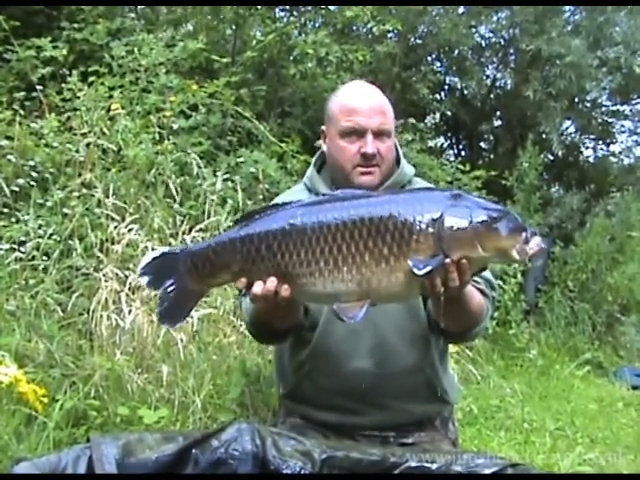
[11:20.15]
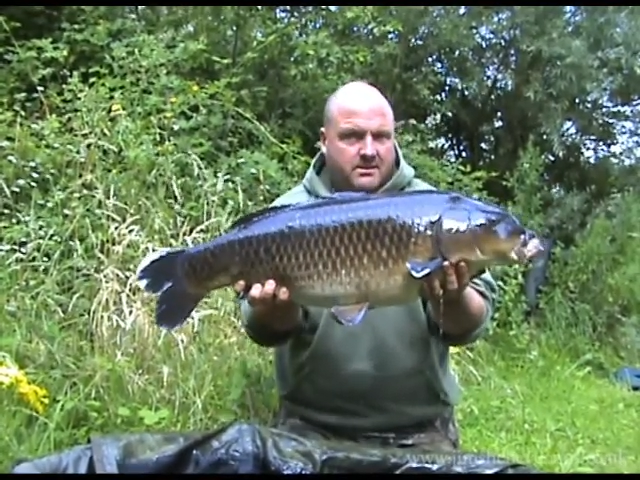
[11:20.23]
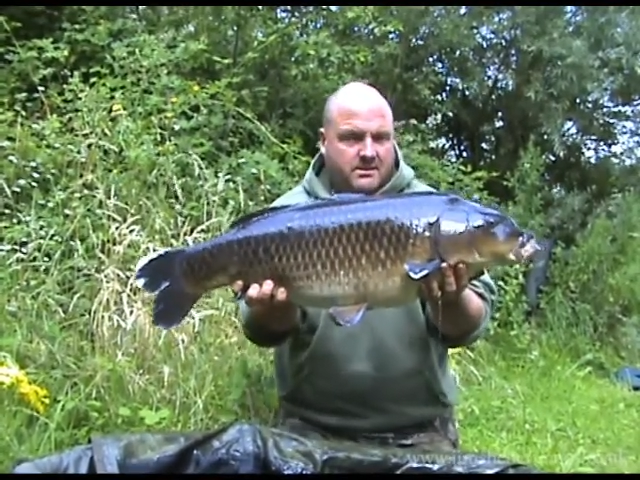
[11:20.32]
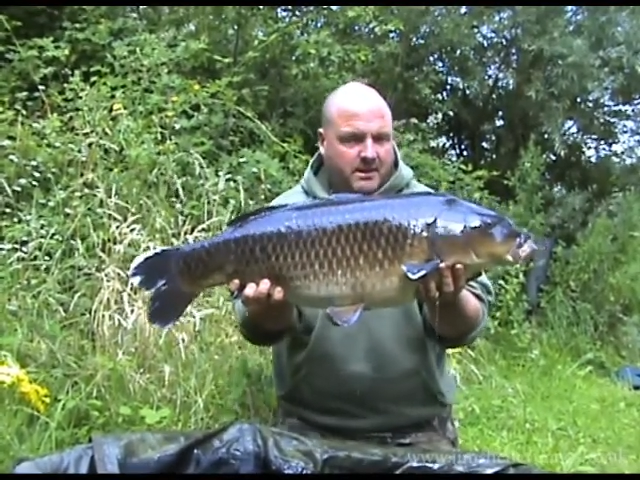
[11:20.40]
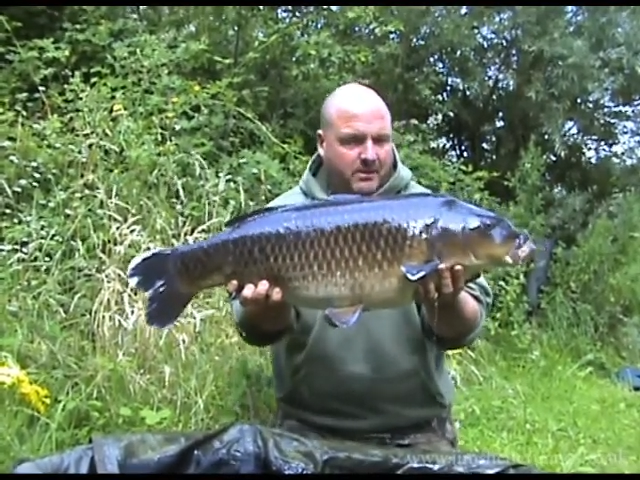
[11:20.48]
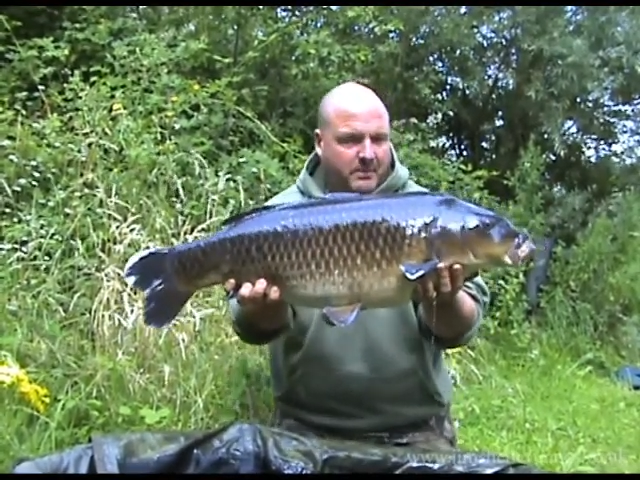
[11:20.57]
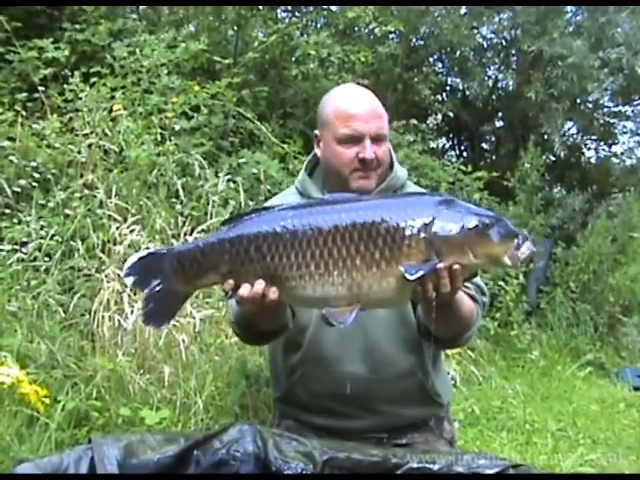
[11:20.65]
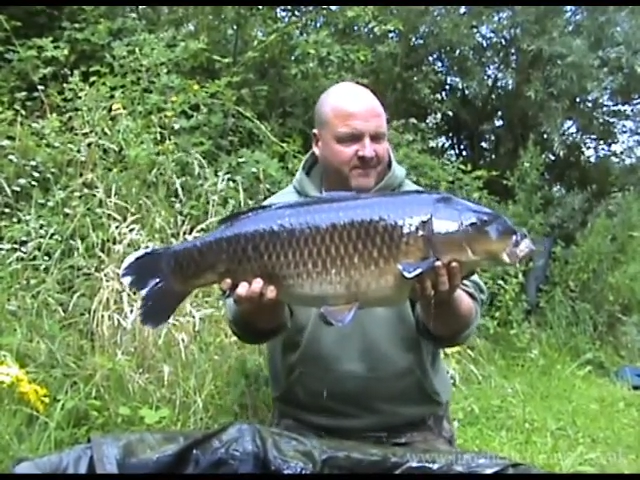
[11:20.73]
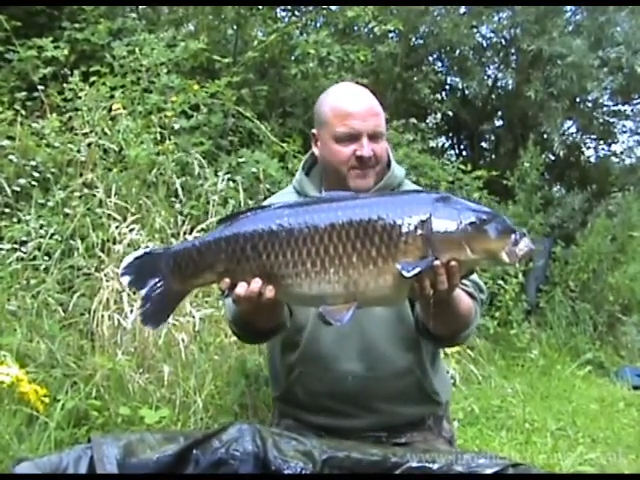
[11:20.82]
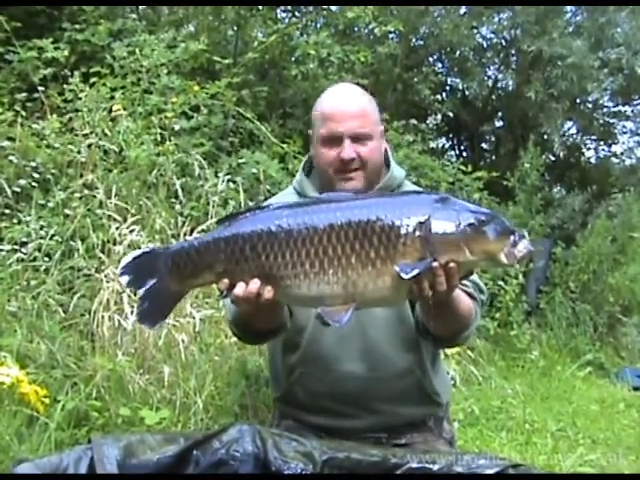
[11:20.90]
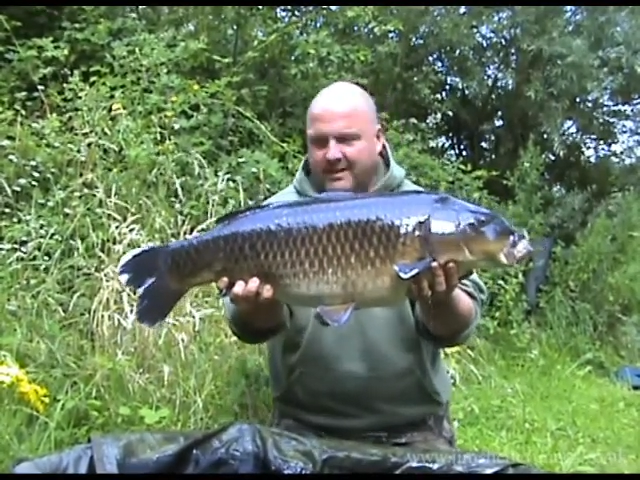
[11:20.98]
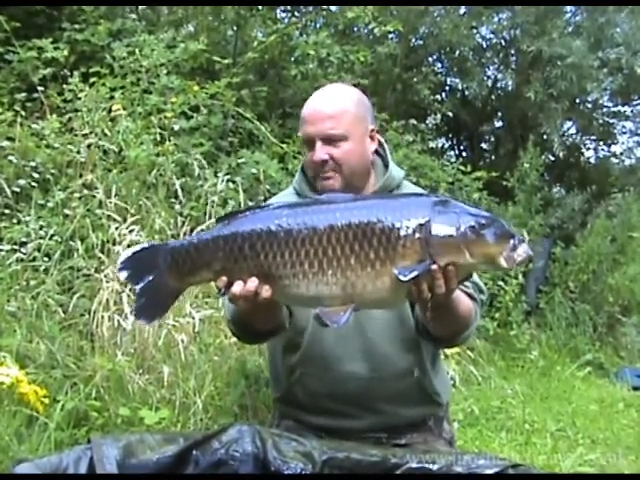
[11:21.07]
So I've been
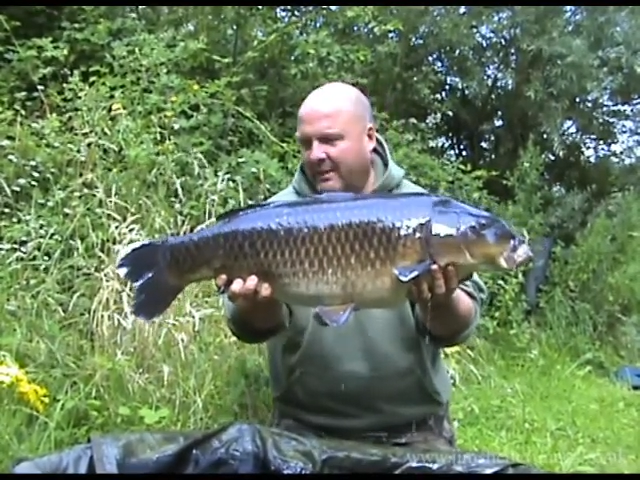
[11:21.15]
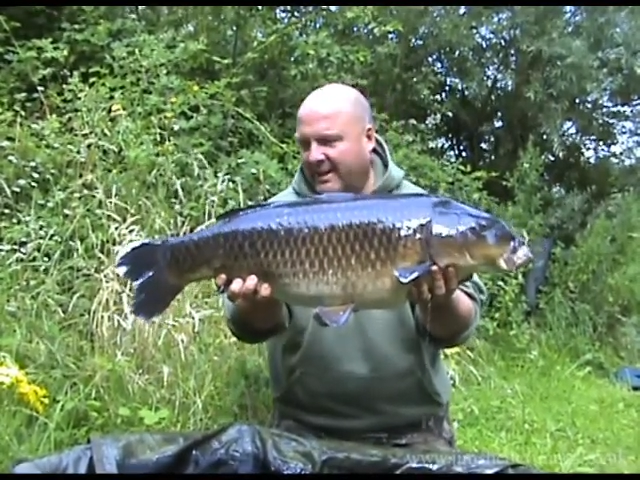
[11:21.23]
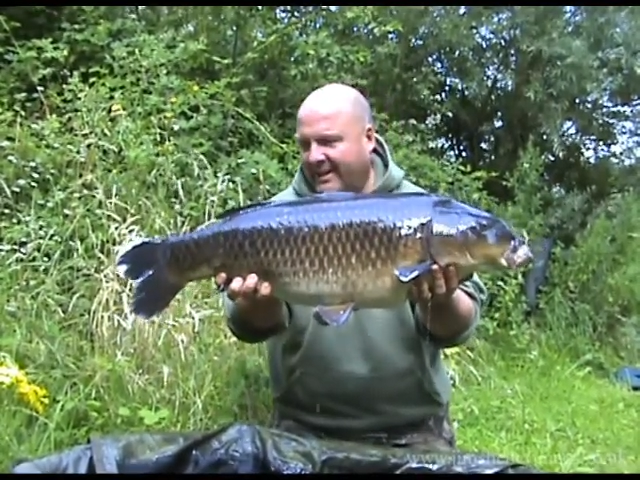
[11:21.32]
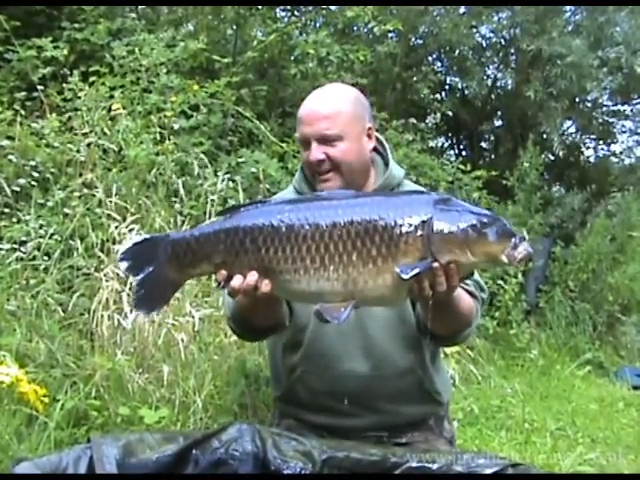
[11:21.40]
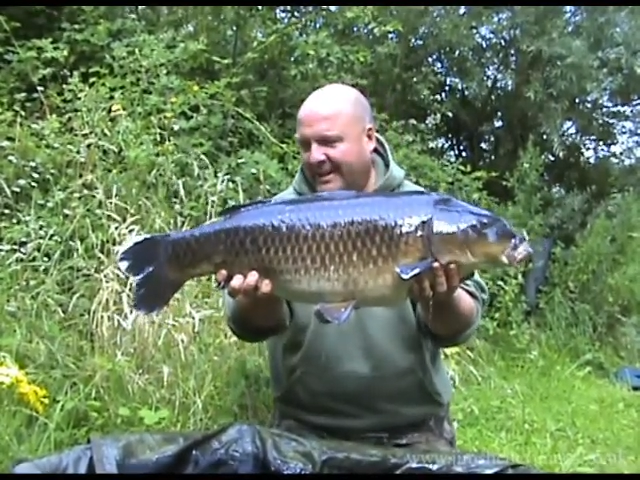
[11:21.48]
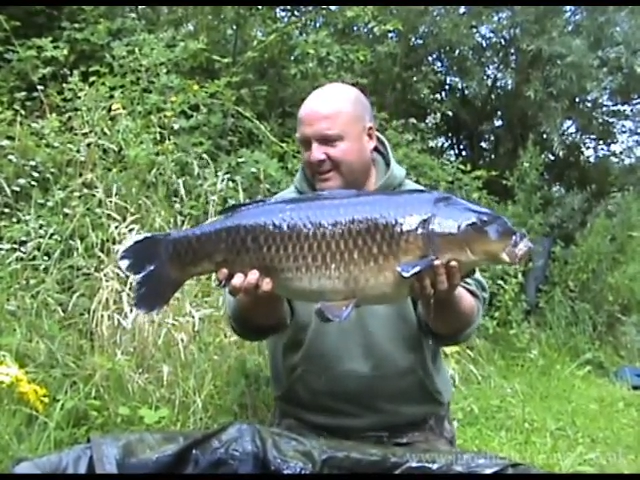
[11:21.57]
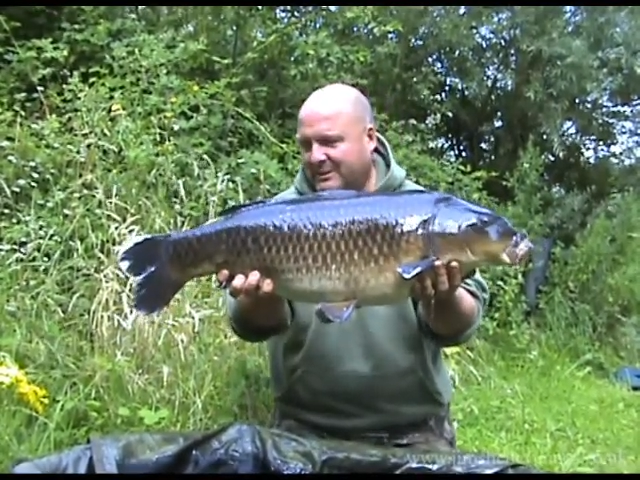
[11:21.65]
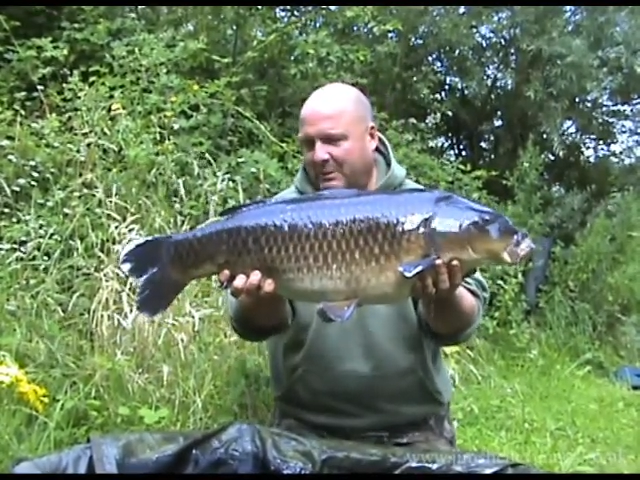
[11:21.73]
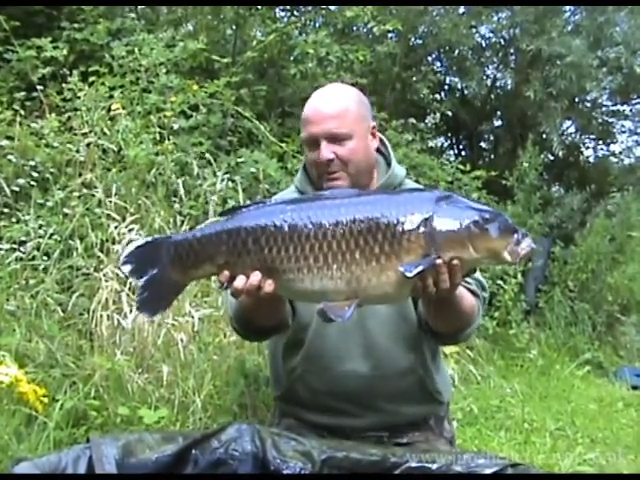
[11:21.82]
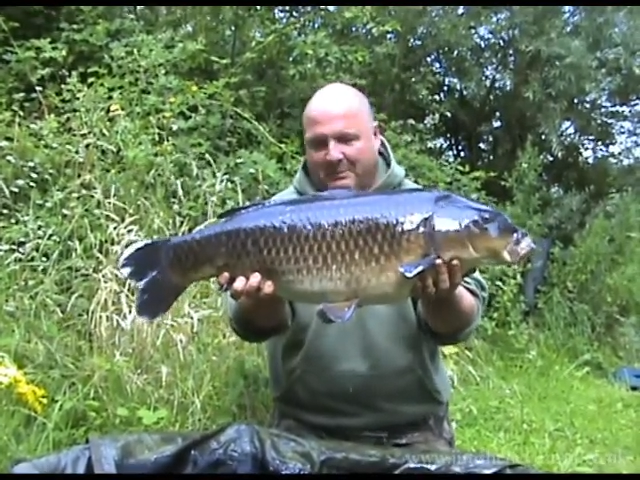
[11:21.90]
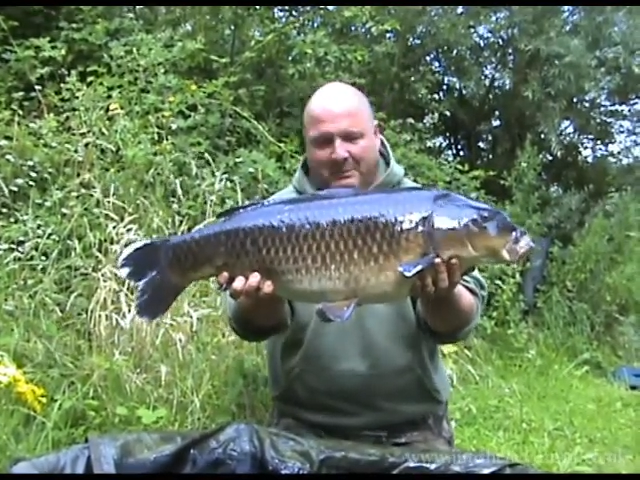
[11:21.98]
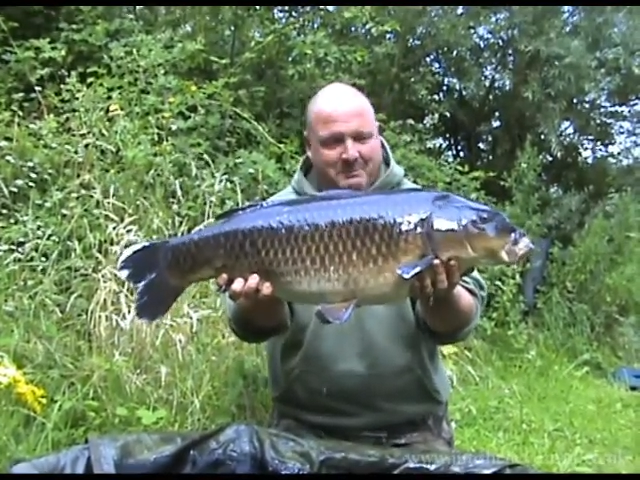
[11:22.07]
filling the bait in here, it's
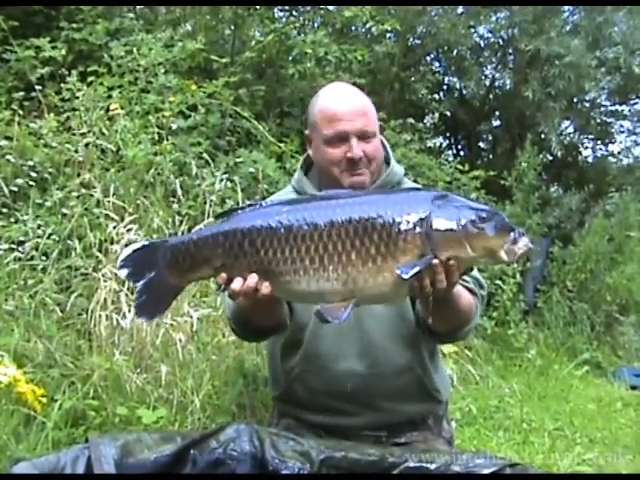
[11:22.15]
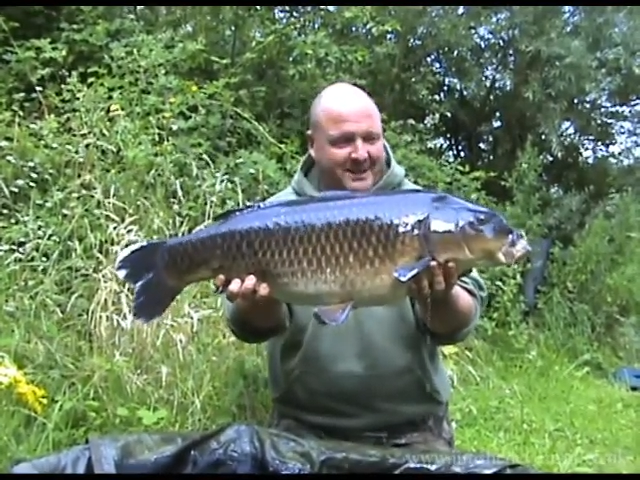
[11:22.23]
probably been